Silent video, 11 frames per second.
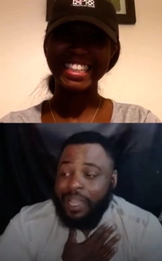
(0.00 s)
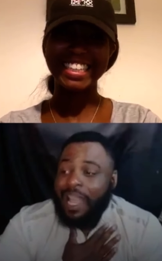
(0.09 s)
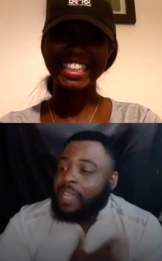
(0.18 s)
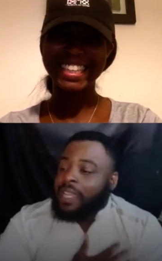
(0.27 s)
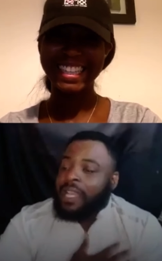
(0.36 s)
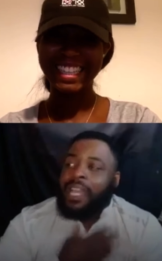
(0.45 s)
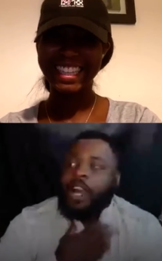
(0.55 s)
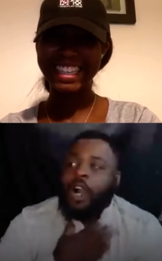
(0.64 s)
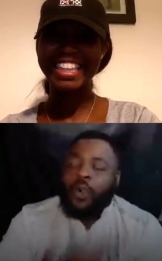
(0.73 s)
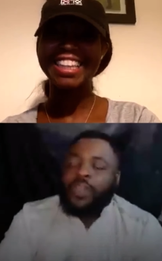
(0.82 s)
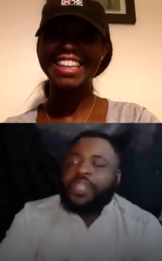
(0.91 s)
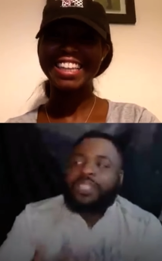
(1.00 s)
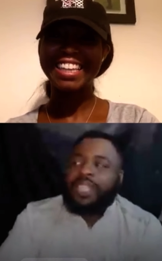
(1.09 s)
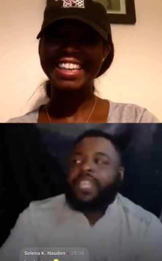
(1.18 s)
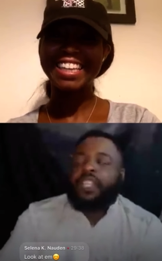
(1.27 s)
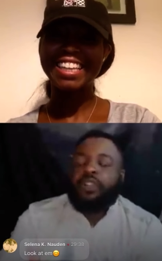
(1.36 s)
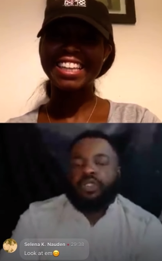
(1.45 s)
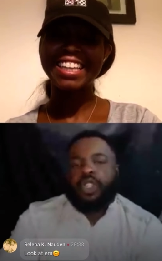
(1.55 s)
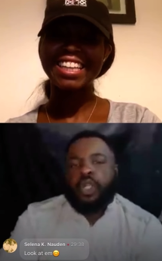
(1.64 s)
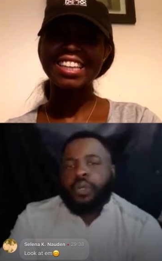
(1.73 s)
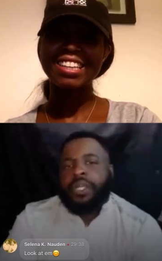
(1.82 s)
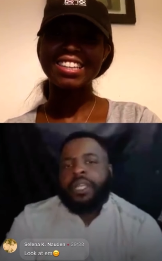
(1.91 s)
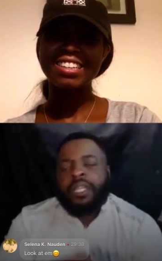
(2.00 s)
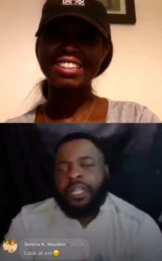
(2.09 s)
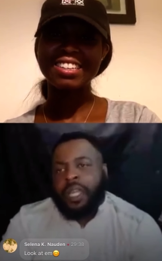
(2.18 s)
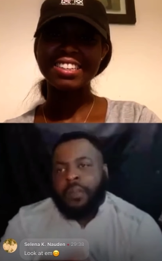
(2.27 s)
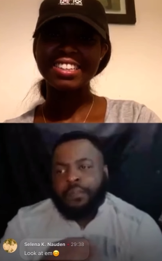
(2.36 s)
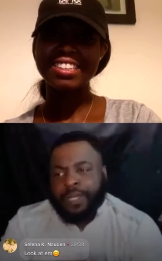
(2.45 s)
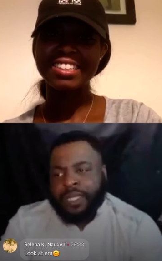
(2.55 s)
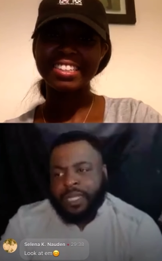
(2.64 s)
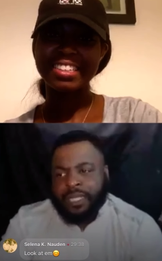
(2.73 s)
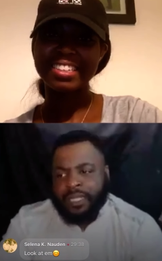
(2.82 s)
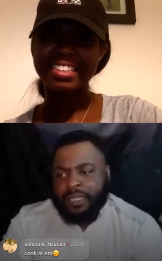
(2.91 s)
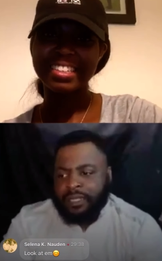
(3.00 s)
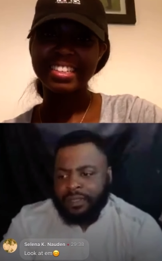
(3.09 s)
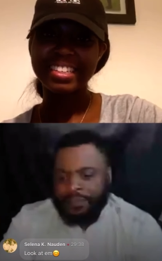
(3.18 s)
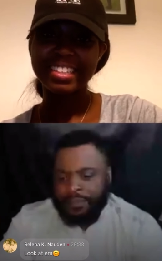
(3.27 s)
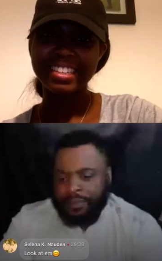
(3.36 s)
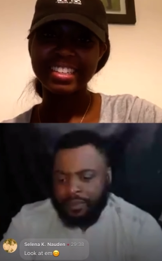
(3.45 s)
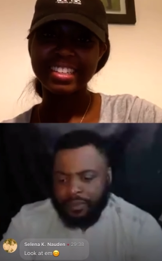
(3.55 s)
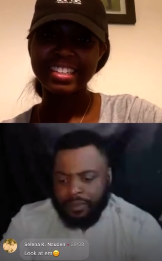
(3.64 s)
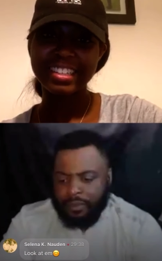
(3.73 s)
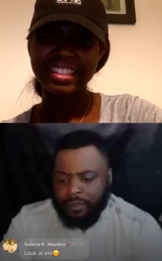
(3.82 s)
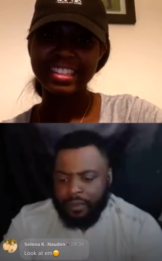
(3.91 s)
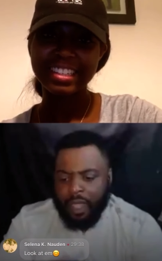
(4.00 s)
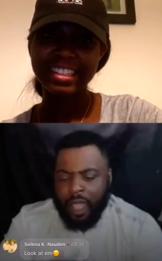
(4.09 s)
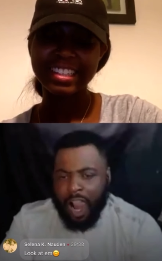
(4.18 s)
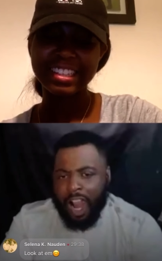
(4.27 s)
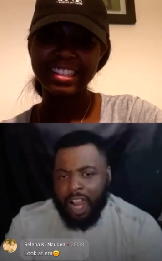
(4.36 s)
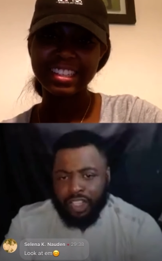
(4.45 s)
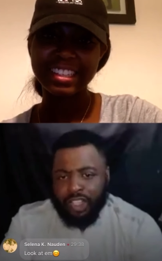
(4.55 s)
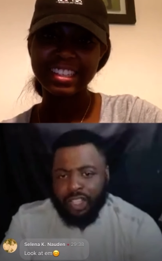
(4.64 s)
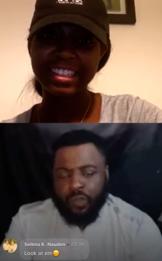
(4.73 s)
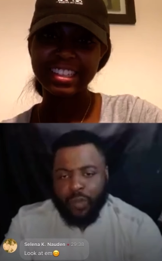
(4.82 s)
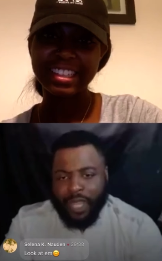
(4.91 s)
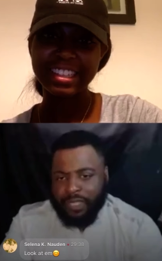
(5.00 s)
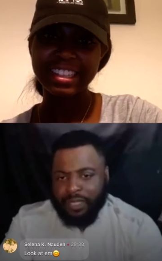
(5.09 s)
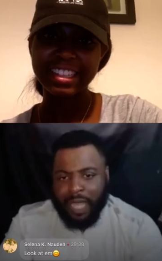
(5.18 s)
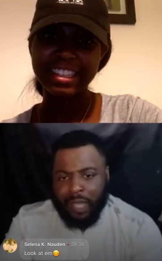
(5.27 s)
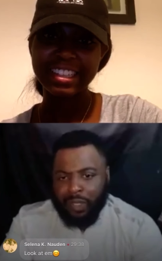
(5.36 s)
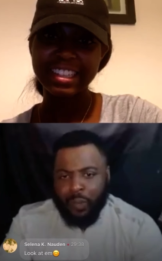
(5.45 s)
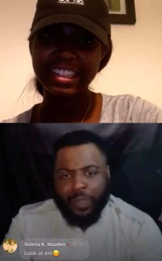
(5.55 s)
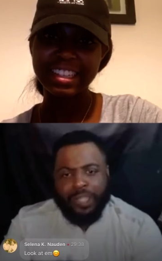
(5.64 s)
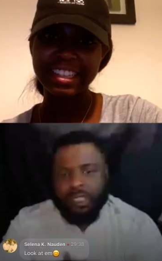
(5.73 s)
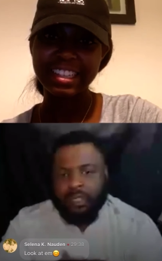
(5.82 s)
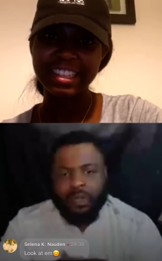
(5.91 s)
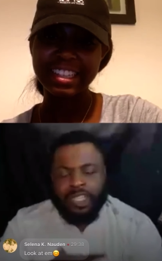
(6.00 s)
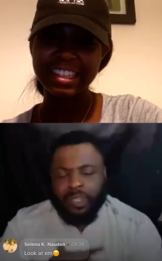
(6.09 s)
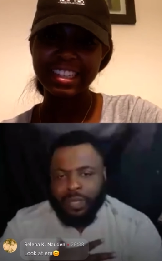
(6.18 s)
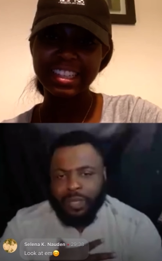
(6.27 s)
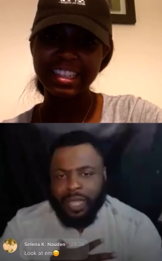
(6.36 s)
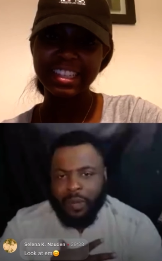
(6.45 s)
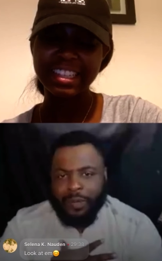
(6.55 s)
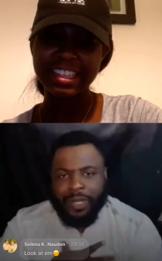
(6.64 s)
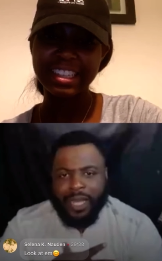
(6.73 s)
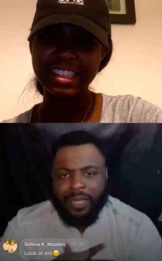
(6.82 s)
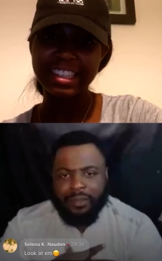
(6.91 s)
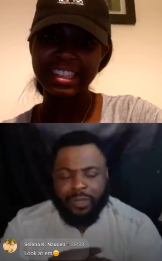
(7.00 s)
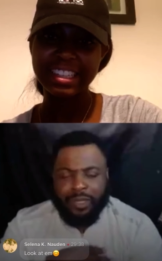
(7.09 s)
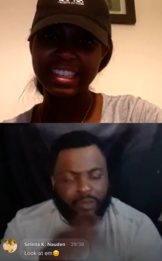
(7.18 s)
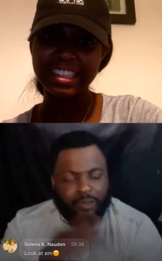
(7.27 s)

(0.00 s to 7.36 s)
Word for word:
Speaker 1: I, and I only say don't do it because our generation, I don't know what generation we are. We not what